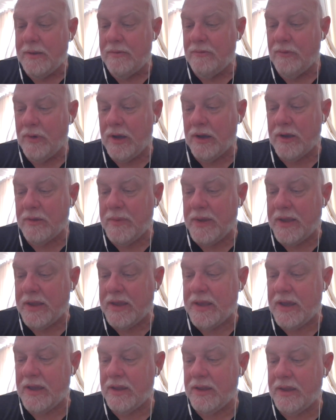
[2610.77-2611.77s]
Welcoming
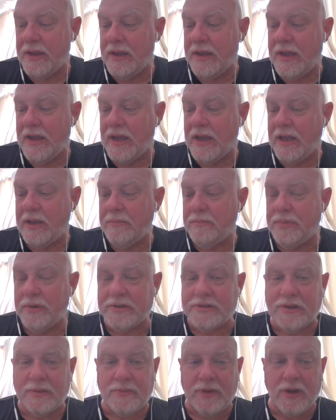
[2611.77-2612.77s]
Kelly at
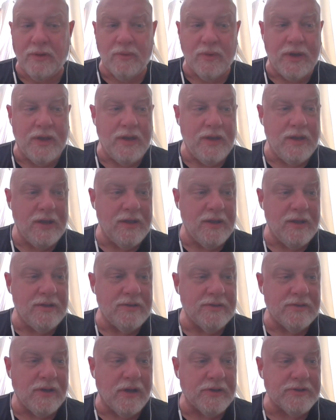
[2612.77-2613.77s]
Books I'm Not Reading
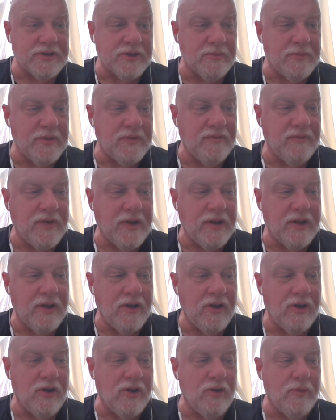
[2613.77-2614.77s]
has also been very
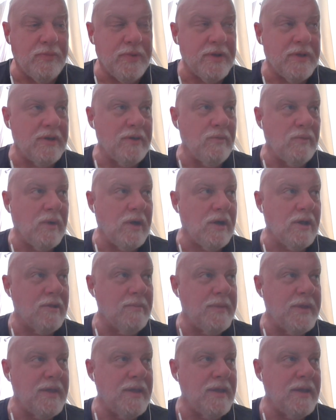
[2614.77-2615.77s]
open and
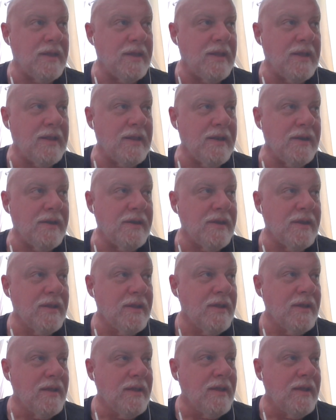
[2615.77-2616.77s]
welcoming and
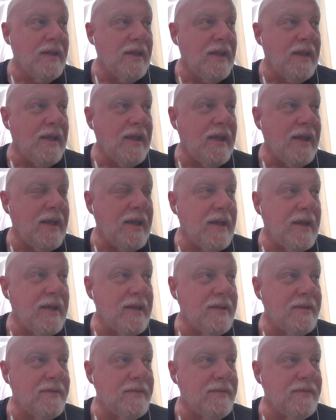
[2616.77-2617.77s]

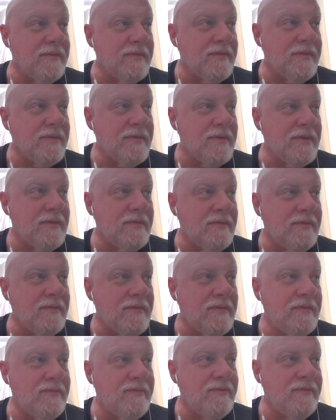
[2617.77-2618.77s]
and
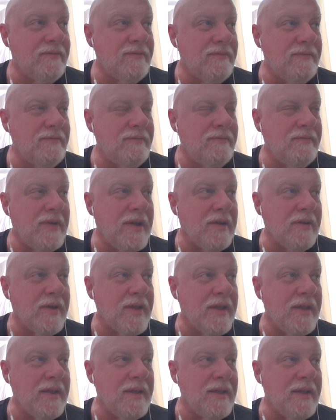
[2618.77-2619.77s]

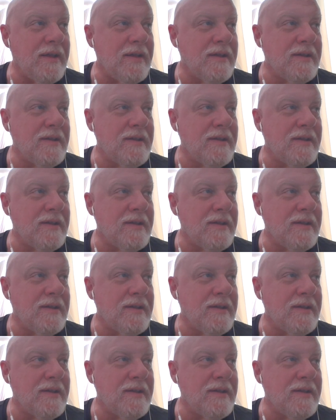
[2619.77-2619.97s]
very